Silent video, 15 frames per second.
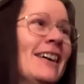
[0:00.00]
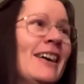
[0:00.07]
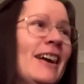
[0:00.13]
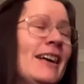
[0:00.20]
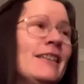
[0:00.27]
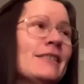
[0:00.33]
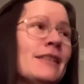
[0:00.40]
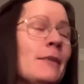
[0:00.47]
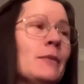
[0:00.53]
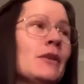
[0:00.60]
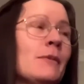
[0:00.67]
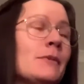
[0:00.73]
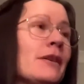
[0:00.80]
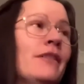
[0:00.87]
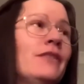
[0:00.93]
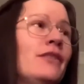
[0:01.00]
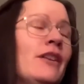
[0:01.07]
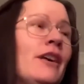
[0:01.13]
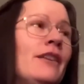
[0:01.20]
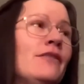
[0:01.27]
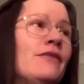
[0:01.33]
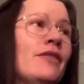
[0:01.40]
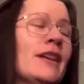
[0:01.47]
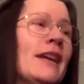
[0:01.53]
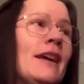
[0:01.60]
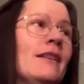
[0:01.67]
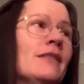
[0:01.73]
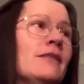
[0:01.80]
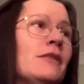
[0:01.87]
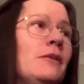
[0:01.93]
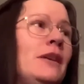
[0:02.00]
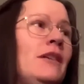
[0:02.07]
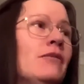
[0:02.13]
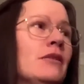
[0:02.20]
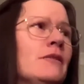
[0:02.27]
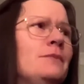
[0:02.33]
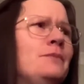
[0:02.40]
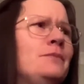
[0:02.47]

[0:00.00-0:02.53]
And sometimes I'd forget to even